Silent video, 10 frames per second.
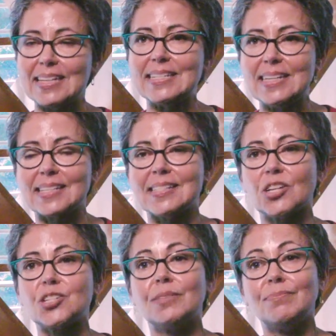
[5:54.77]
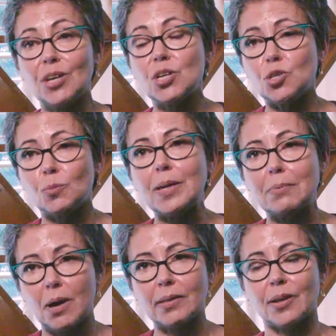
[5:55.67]
and de-extinction should be
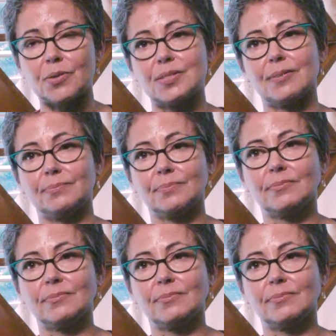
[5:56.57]
among those.